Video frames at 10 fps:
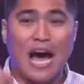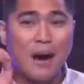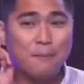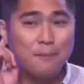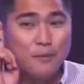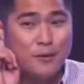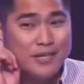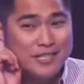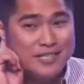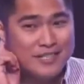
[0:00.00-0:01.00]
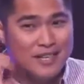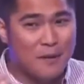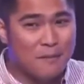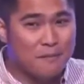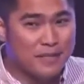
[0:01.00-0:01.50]
A priest
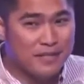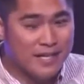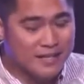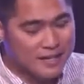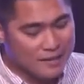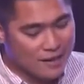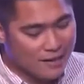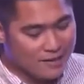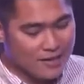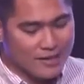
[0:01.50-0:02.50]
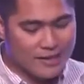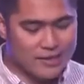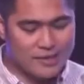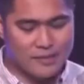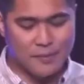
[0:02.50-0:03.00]
mediating God and
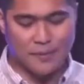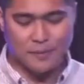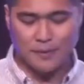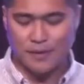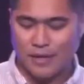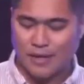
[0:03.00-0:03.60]
His people.